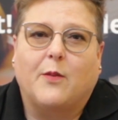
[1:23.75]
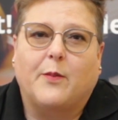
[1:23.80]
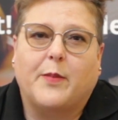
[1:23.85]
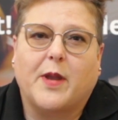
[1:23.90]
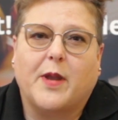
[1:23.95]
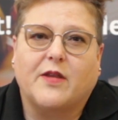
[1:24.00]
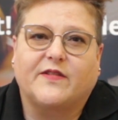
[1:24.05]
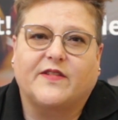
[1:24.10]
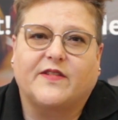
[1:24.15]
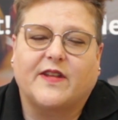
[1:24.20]

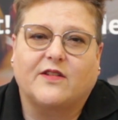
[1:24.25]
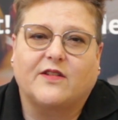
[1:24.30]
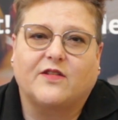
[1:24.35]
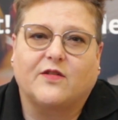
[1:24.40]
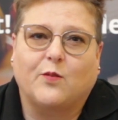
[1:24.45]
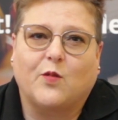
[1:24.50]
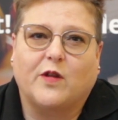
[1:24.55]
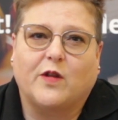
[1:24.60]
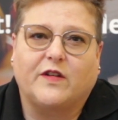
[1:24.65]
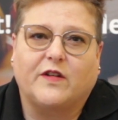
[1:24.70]
both
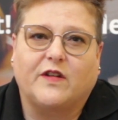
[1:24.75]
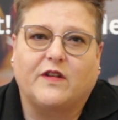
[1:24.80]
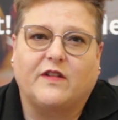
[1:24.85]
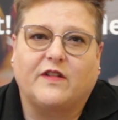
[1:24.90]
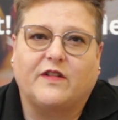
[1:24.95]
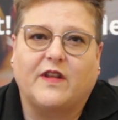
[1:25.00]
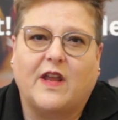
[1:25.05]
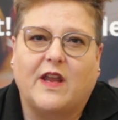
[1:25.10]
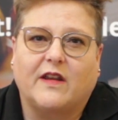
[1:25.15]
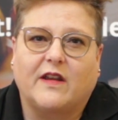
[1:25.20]
Section
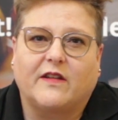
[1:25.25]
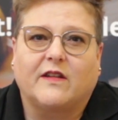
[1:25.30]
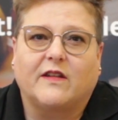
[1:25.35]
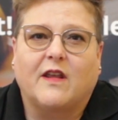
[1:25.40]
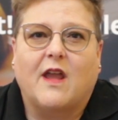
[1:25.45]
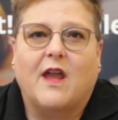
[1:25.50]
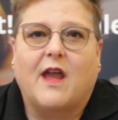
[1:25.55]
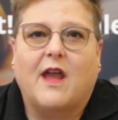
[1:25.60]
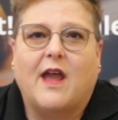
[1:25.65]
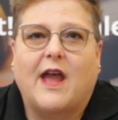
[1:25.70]

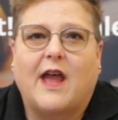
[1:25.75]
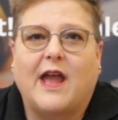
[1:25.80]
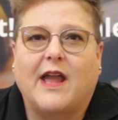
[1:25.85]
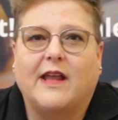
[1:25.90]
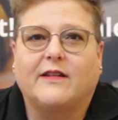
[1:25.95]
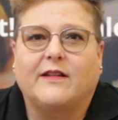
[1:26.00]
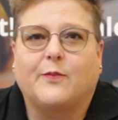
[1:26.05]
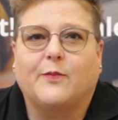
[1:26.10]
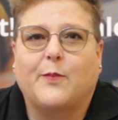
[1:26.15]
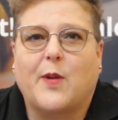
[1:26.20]
126
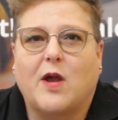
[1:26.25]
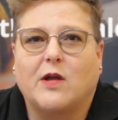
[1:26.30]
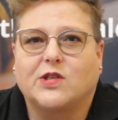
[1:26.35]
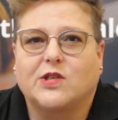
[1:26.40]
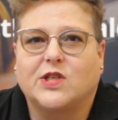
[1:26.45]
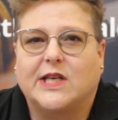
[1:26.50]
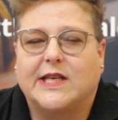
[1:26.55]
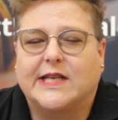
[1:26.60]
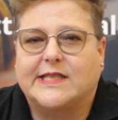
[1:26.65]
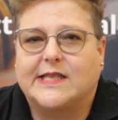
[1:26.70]
and
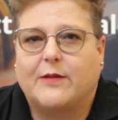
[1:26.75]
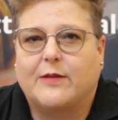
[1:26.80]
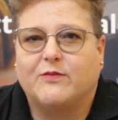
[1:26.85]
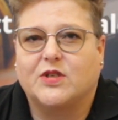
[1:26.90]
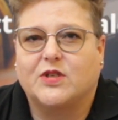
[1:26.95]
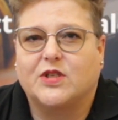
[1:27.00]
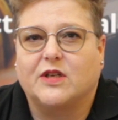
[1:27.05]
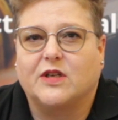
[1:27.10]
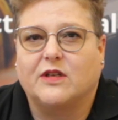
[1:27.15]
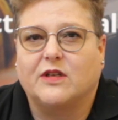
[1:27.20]
partial
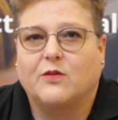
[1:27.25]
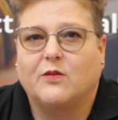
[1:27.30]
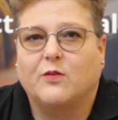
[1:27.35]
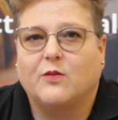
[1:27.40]
exemption,